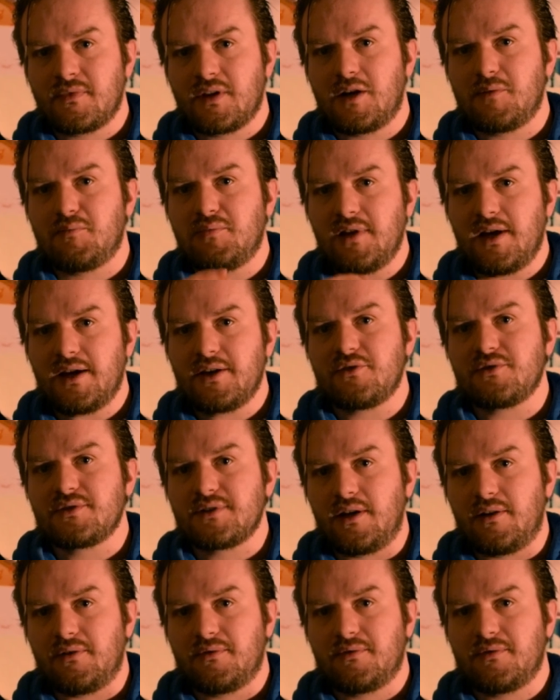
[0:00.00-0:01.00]
Apply
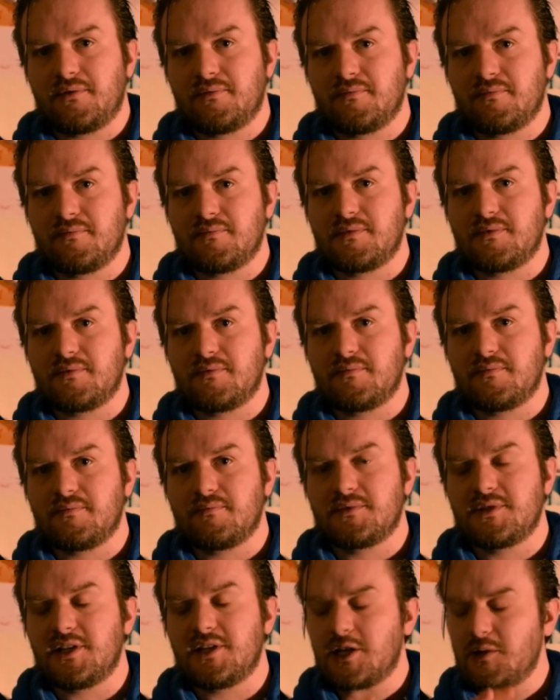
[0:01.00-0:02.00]
yourself.
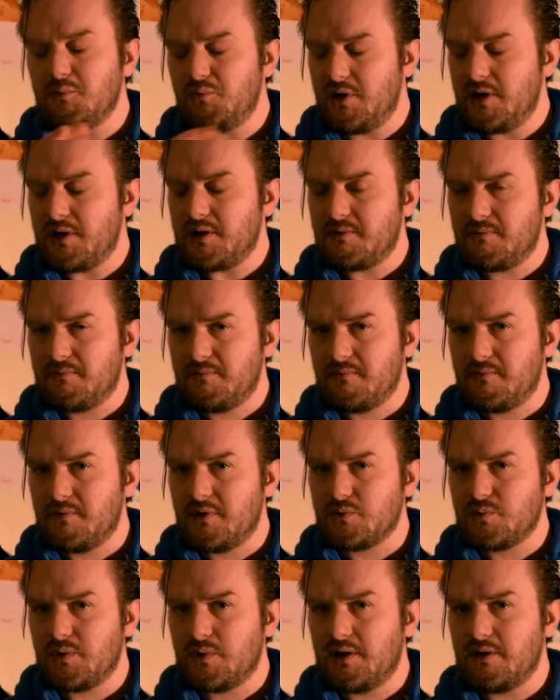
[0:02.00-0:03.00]
Take a break
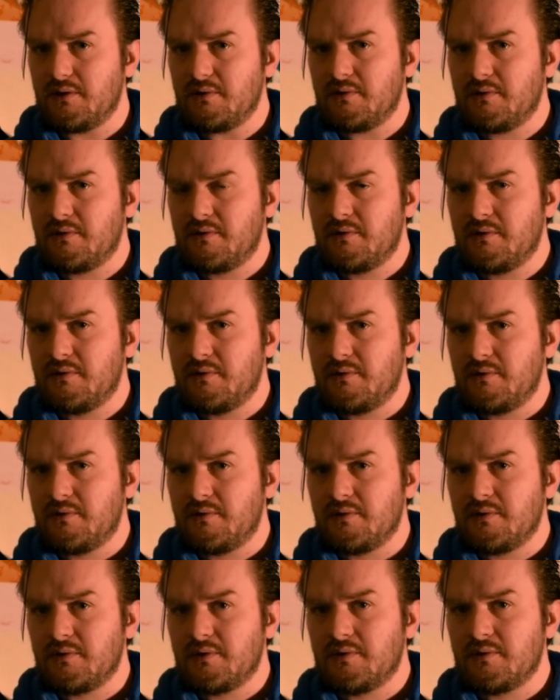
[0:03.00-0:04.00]
as well.
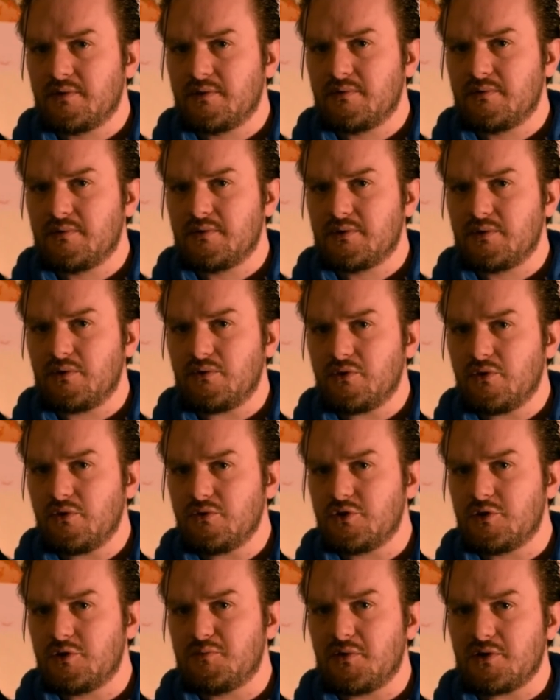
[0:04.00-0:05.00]
Don't go
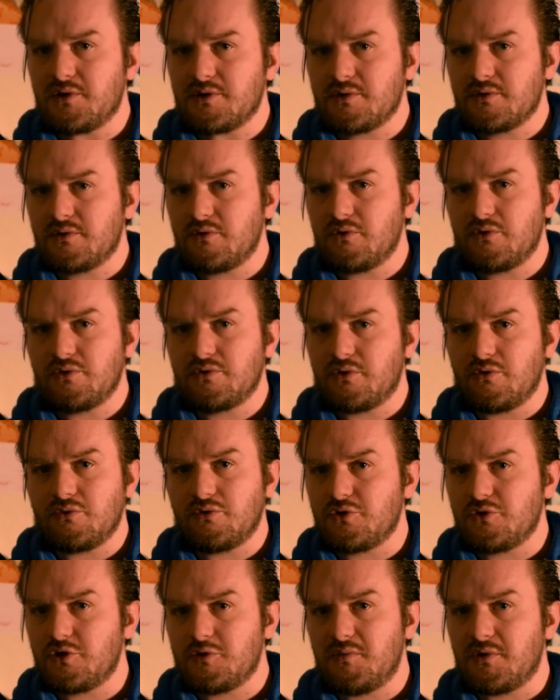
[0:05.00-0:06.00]
too much. Don't
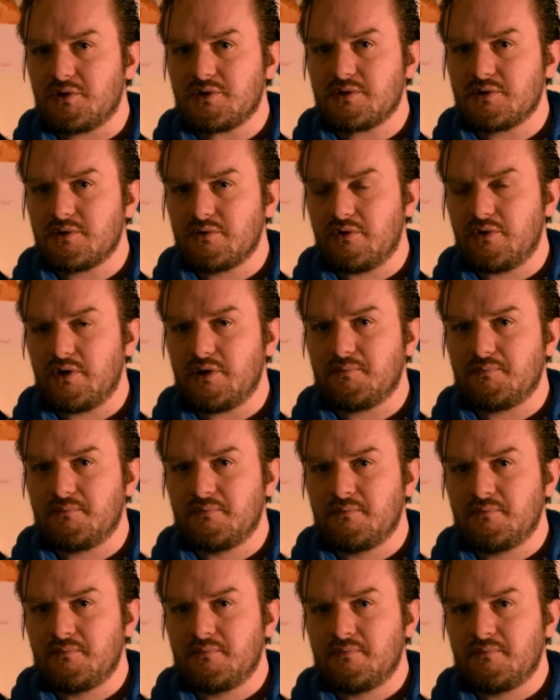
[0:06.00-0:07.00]
do too much, alright?
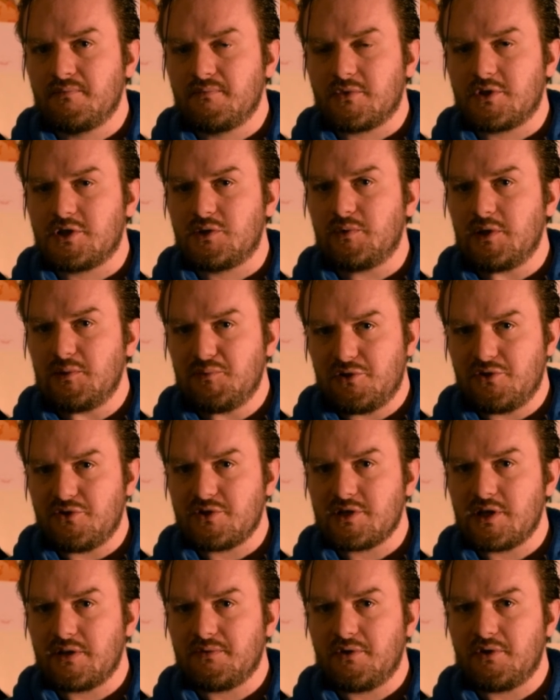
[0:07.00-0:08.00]
Because you will burn
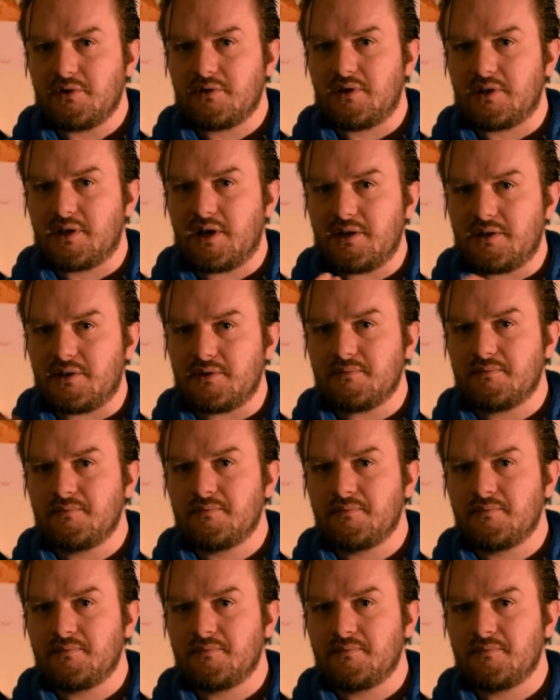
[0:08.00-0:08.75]
yourself out like I did.